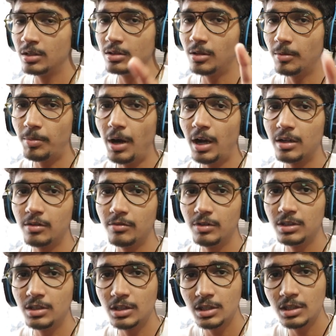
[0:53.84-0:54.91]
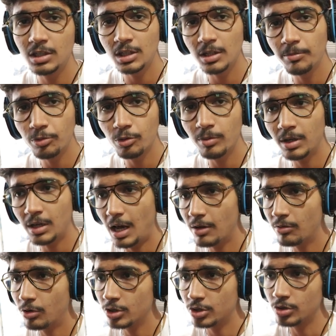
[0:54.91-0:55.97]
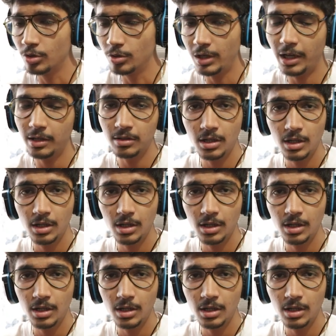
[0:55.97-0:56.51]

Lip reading: The part which doesn't need improvement I won't show you.